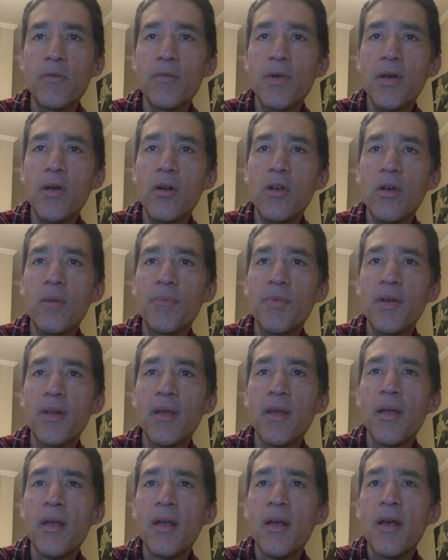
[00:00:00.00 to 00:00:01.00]
record
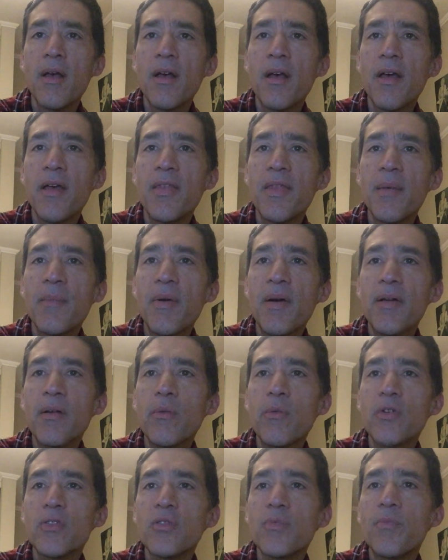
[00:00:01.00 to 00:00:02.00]
company. The
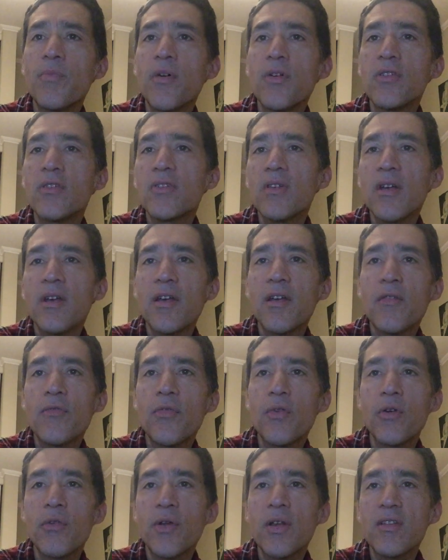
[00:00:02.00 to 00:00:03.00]
band was poised
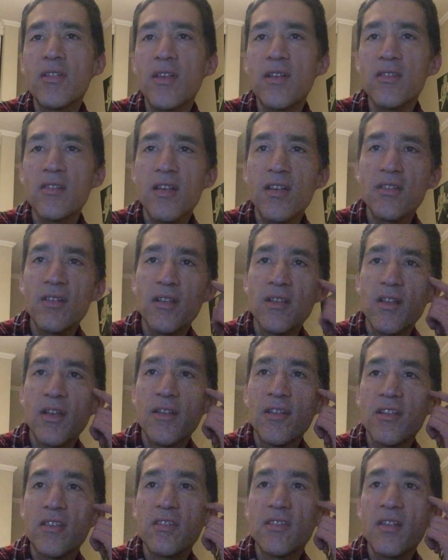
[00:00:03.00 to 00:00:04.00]
for great success
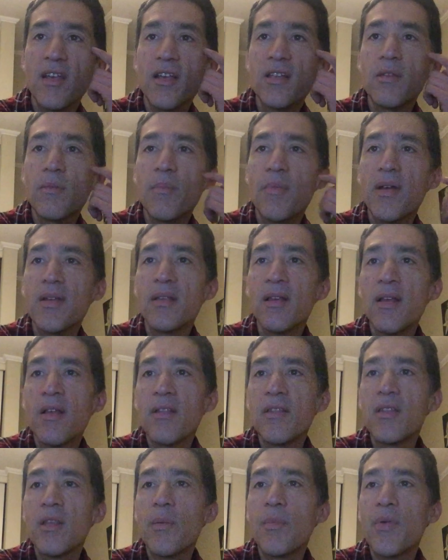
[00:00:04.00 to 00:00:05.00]
in the States, but
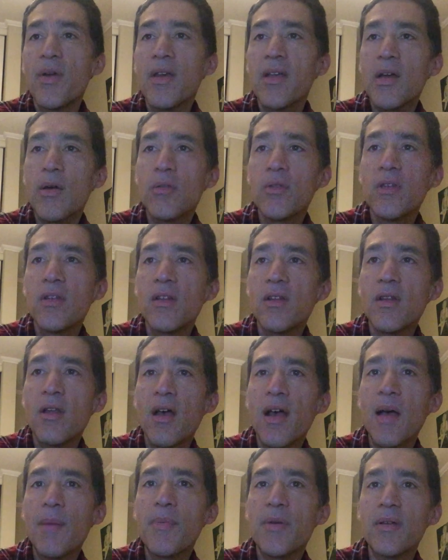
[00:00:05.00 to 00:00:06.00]
the breakout didn't
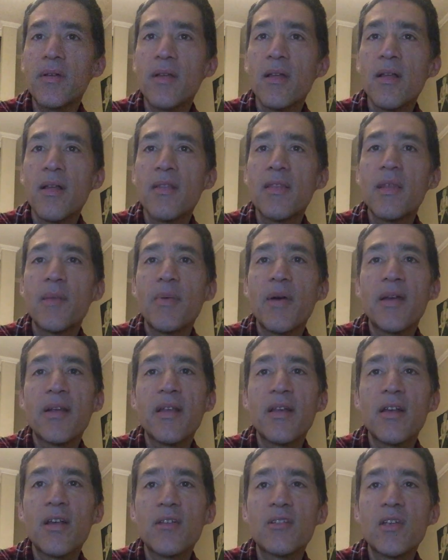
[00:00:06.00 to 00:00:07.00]
happen. The band
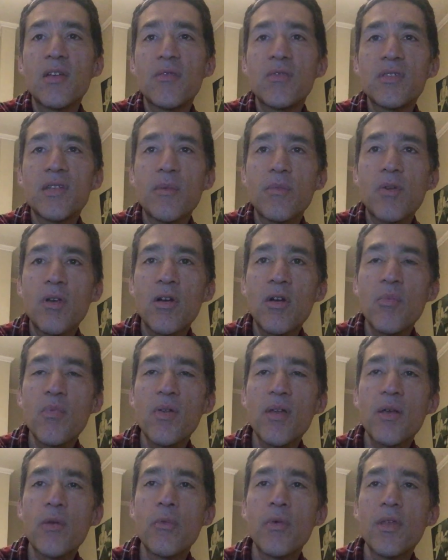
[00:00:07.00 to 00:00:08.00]
achieved some
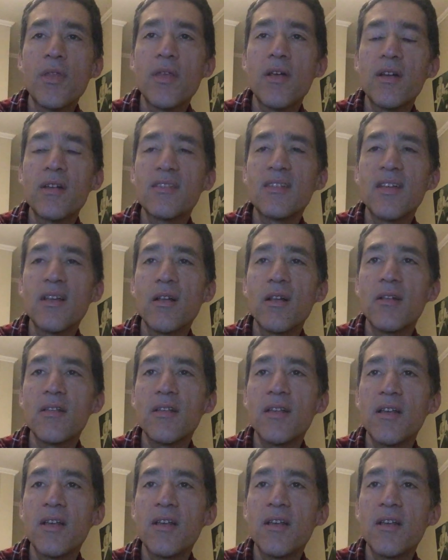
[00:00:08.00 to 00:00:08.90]
airplay with their single